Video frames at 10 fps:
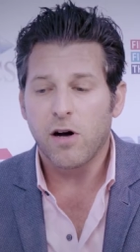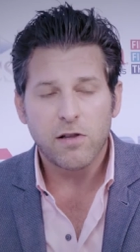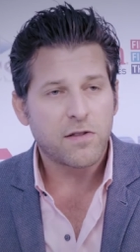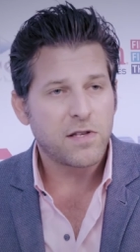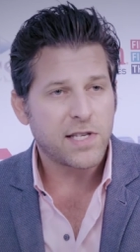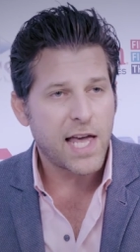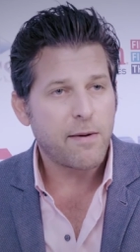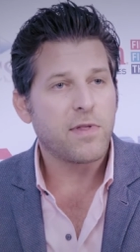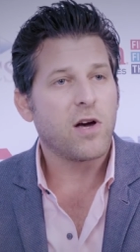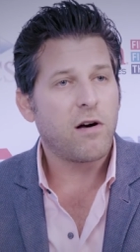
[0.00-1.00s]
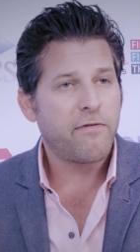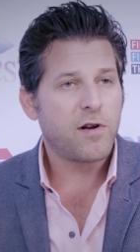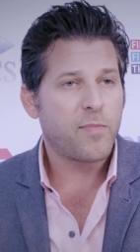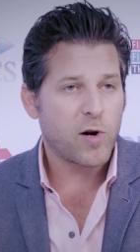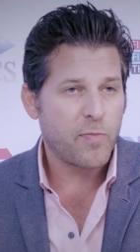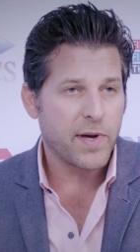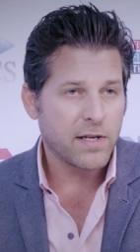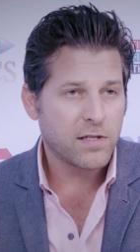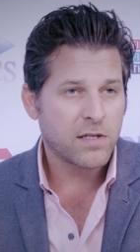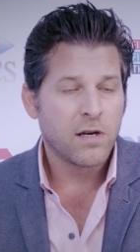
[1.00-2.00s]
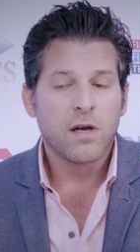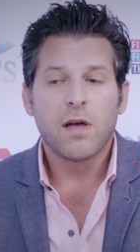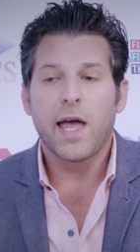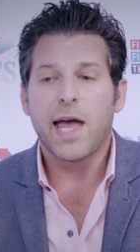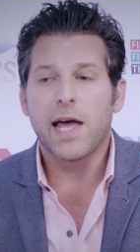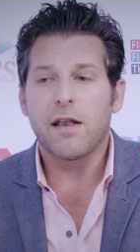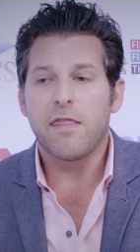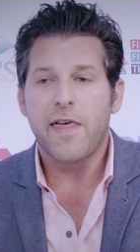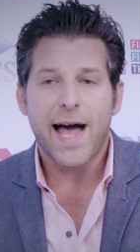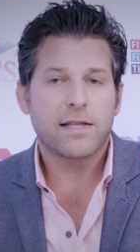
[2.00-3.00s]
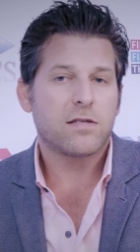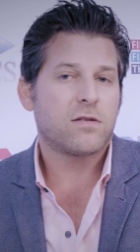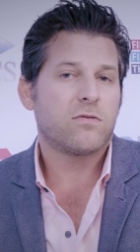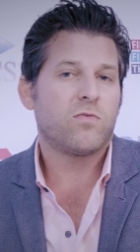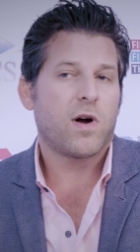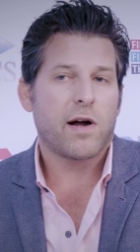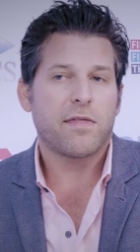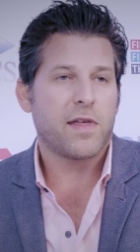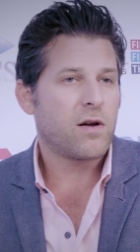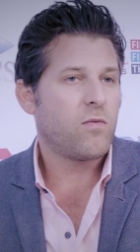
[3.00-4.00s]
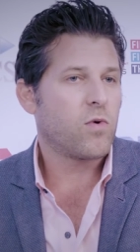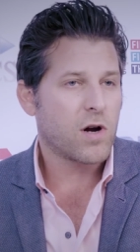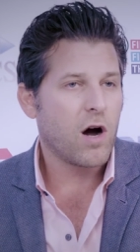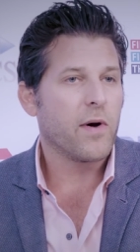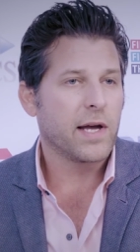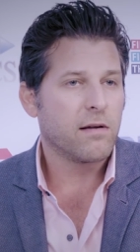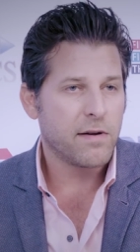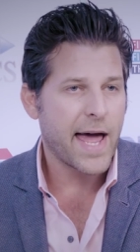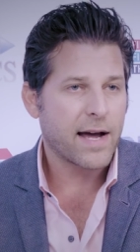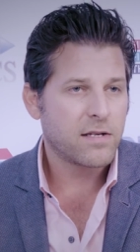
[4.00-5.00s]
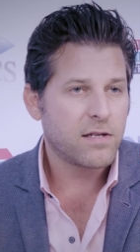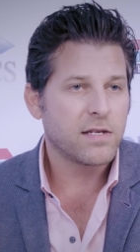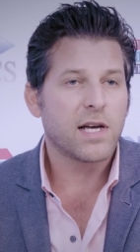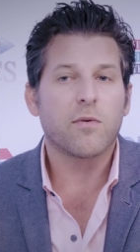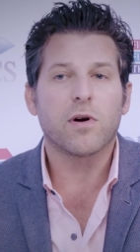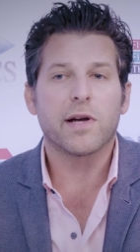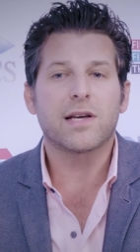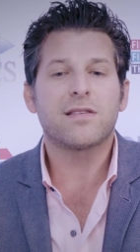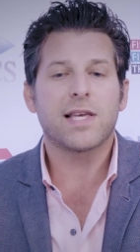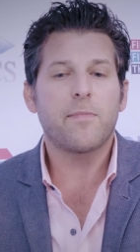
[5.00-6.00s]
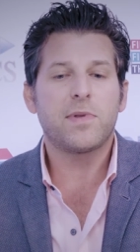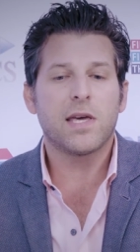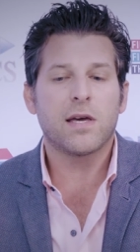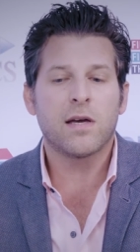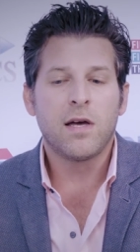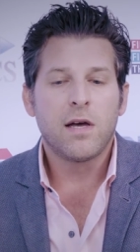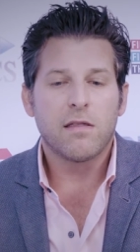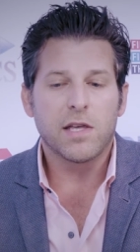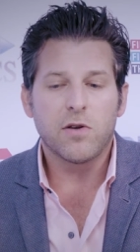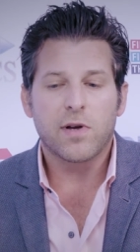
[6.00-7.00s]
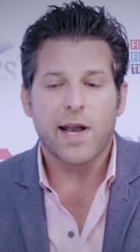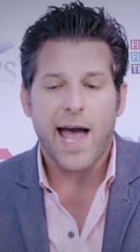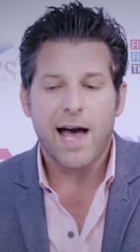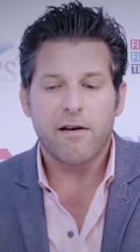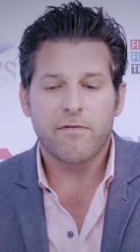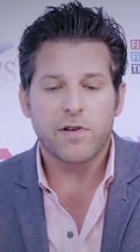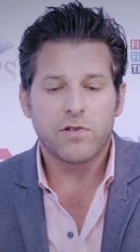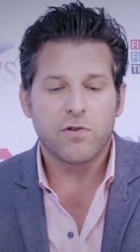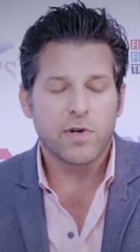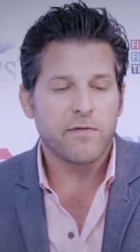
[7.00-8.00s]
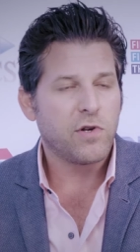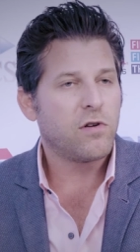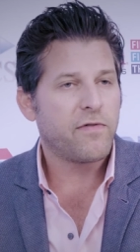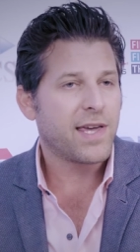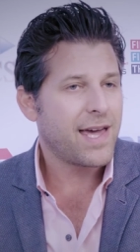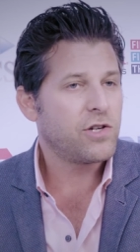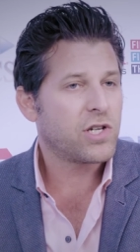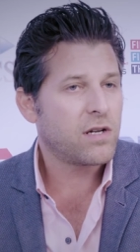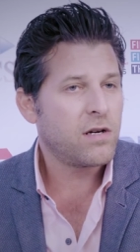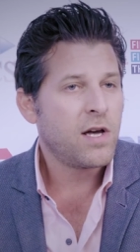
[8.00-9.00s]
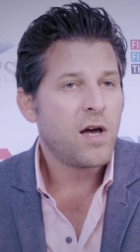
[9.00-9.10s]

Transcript: all look the same, they all fit a purpose, and that's where I think we're going next, is that we're accepting that you can have a degree of unification,